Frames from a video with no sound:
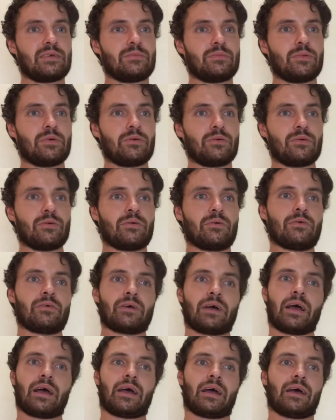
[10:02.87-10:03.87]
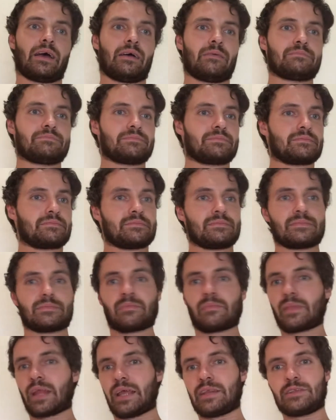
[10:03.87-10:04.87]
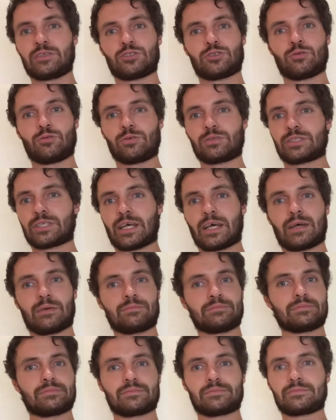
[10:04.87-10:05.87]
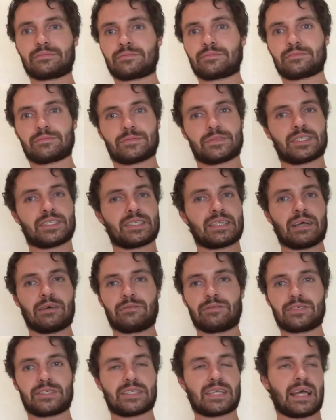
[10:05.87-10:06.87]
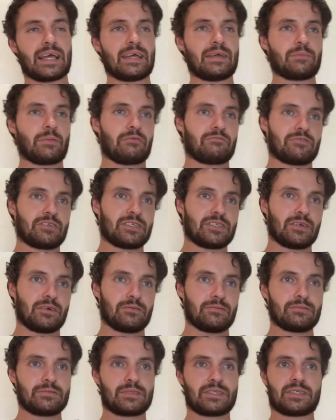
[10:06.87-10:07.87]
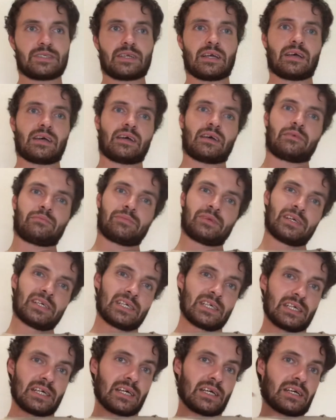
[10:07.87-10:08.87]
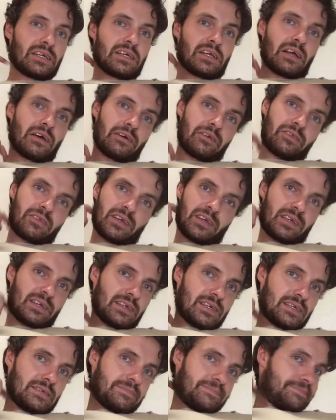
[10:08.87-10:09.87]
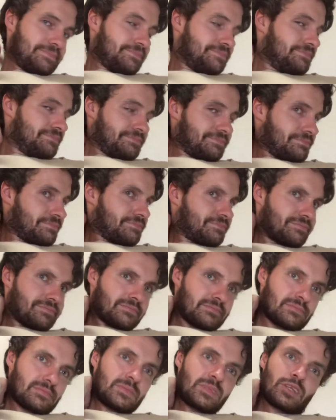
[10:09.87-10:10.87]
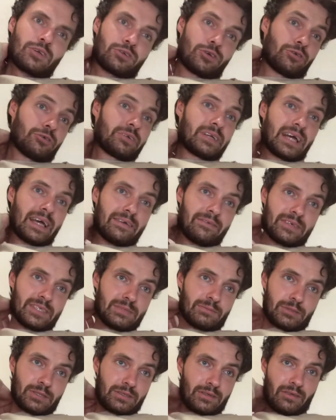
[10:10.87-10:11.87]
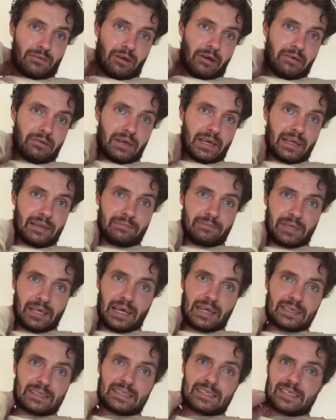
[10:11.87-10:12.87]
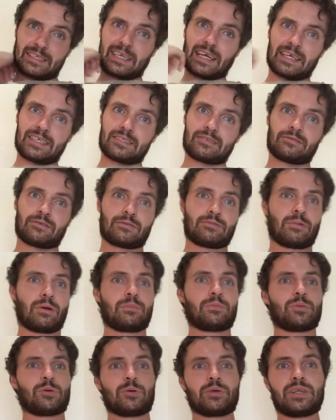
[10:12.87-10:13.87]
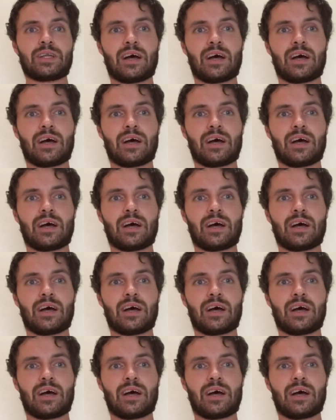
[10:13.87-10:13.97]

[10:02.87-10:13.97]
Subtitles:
Moore. In the short term, still the same results. I think Corey Davis was thrown in. He had a disastrous 1.9.